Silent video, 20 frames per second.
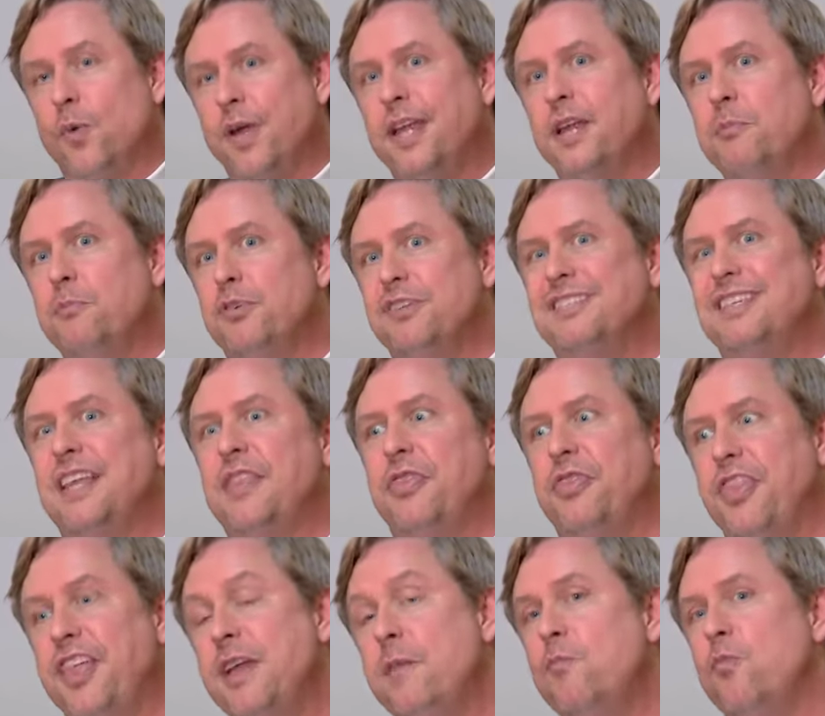we can
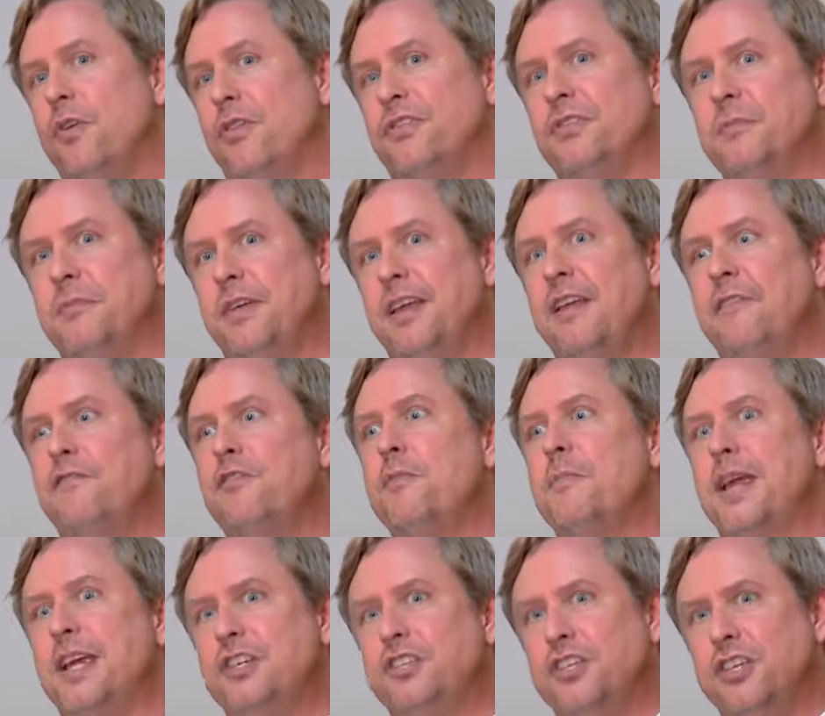present them with some
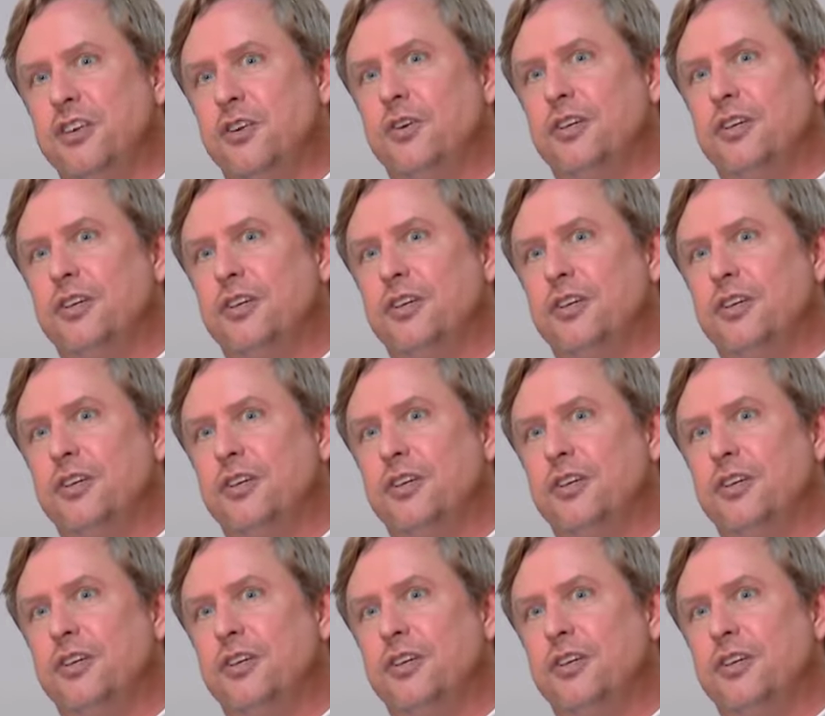information